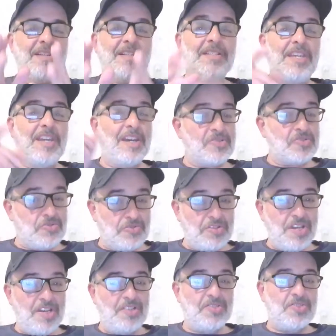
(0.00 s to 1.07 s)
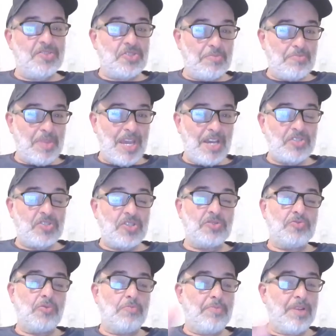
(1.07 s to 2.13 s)
yesterday's
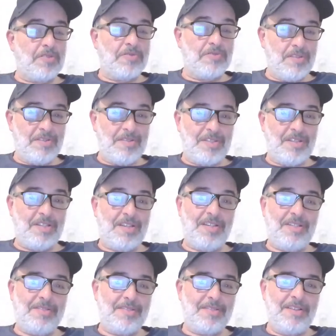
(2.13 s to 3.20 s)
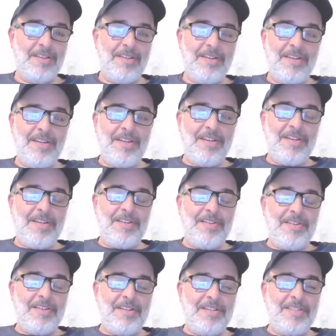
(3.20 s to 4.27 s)
gymnastics were better than today's.
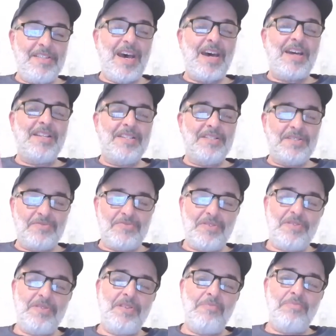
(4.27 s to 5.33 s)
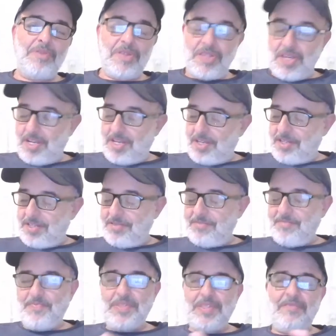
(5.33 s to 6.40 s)
That is really pathetic.
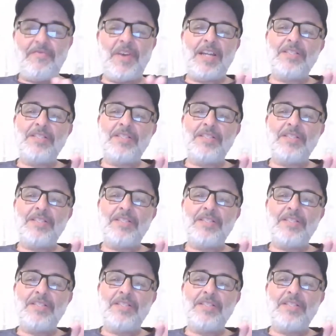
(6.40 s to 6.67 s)
In